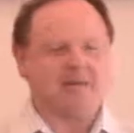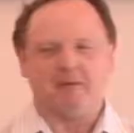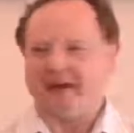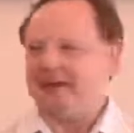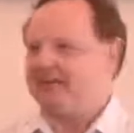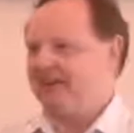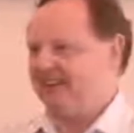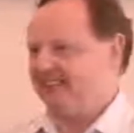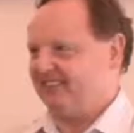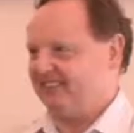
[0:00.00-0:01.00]
become a better
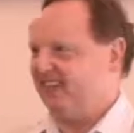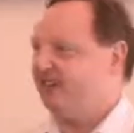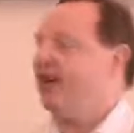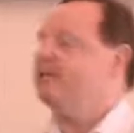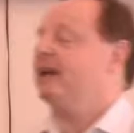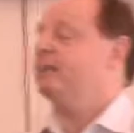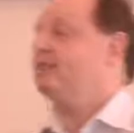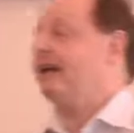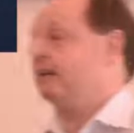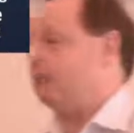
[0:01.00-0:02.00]
person. So if I become
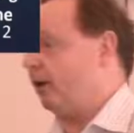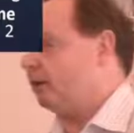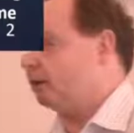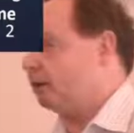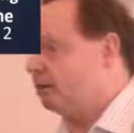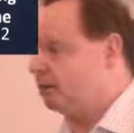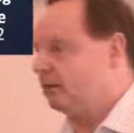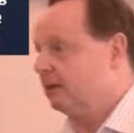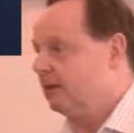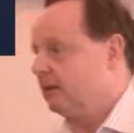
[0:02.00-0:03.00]
a better boss,
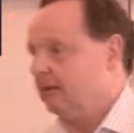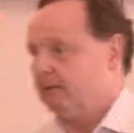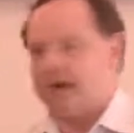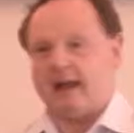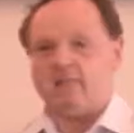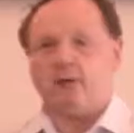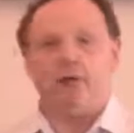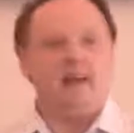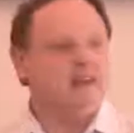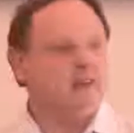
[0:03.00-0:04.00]
my
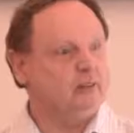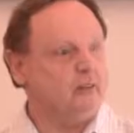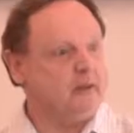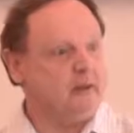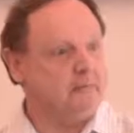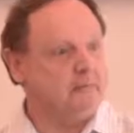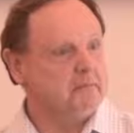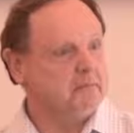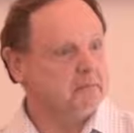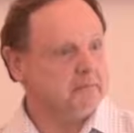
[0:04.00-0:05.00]
employees will
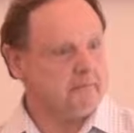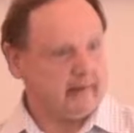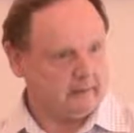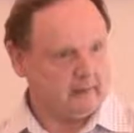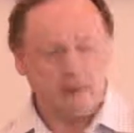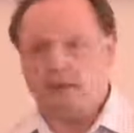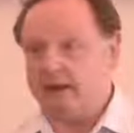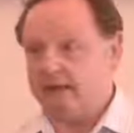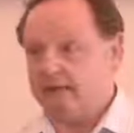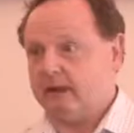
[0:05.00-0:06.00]
become better
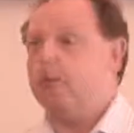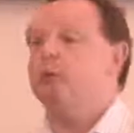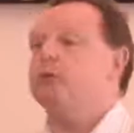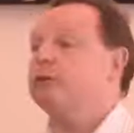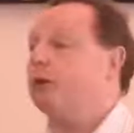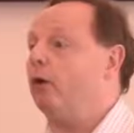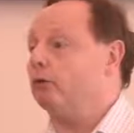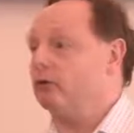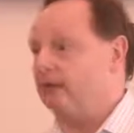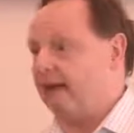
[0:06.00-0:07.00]
employees. They will
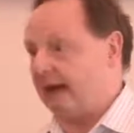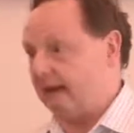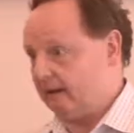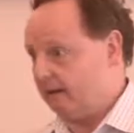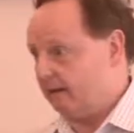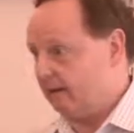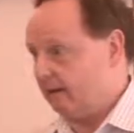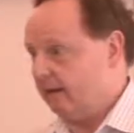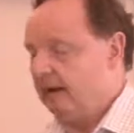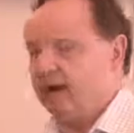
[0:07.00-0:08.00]
respond to that.
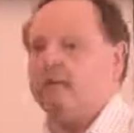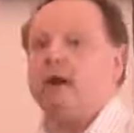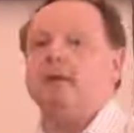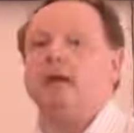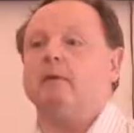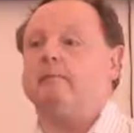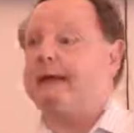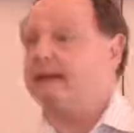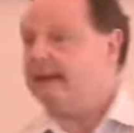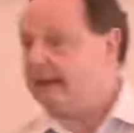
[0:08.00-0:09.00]
If I become a
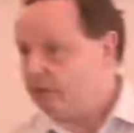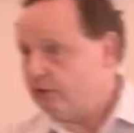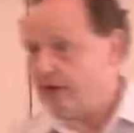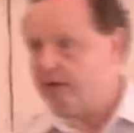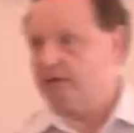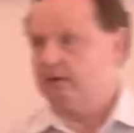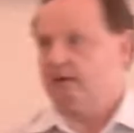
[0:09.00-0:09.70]
better teacher,